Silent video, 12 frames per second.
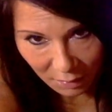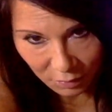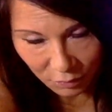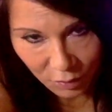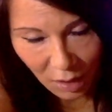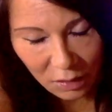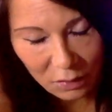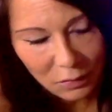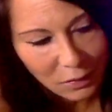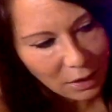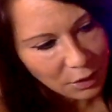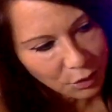You're not going to
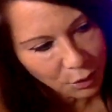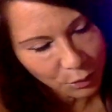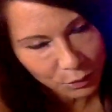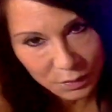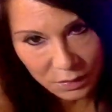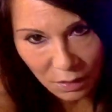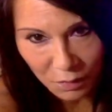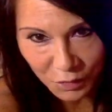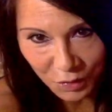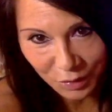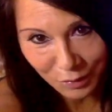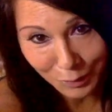look at your old self,
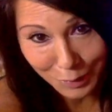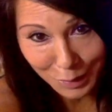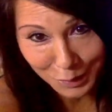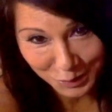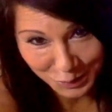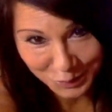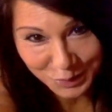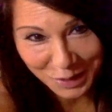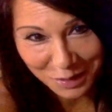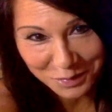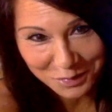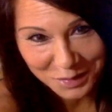you're going to look at your new
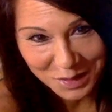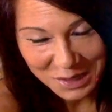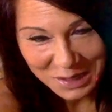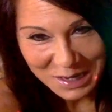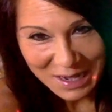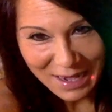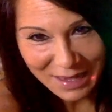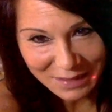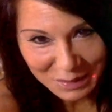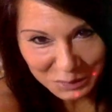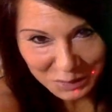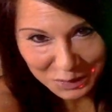self. And
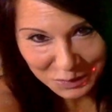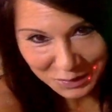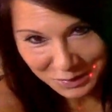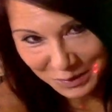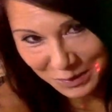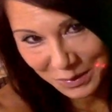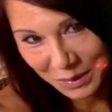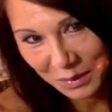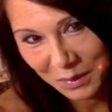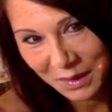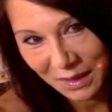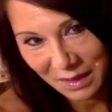that's what Uranus is
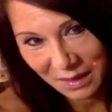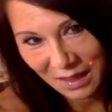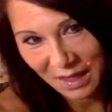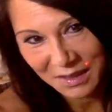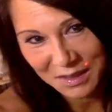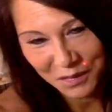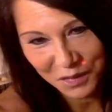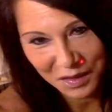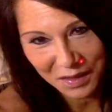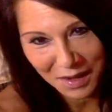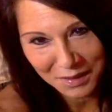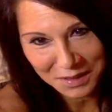doing in that fifth
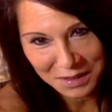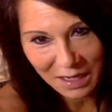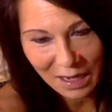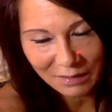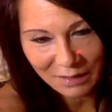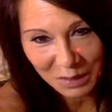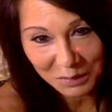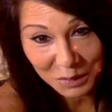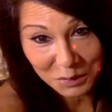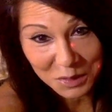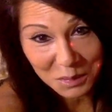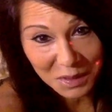house, allowing
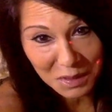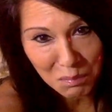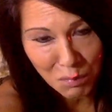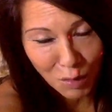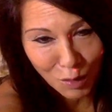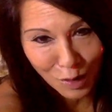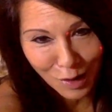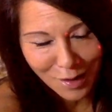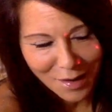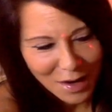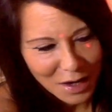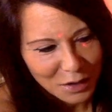you to be more
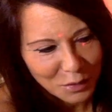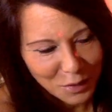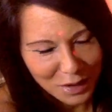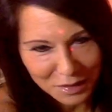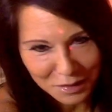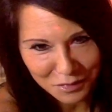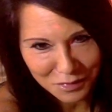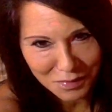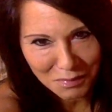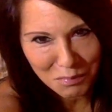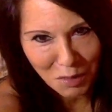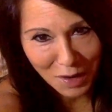creative,
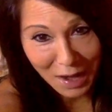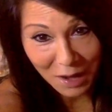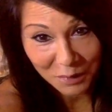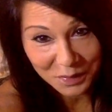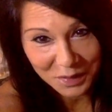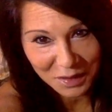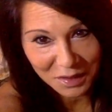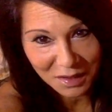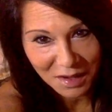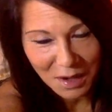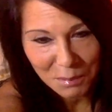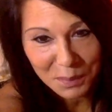more out there,
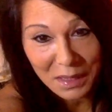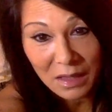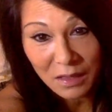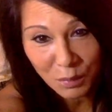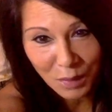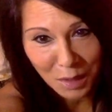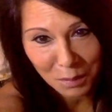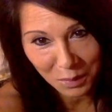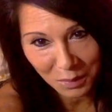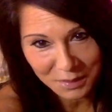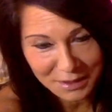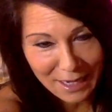being the
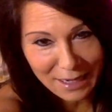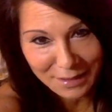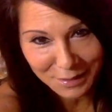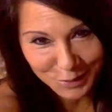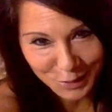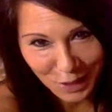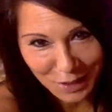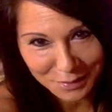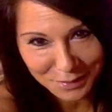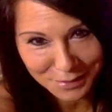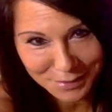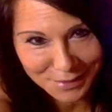rebel, taking a
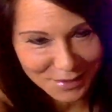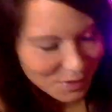chance.